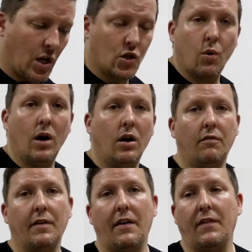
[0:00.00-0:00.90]

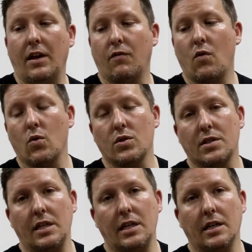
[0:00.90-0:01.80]
12, and then of course
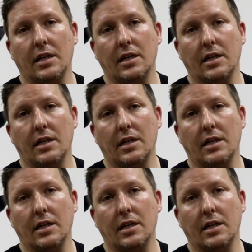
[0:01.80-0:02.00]
the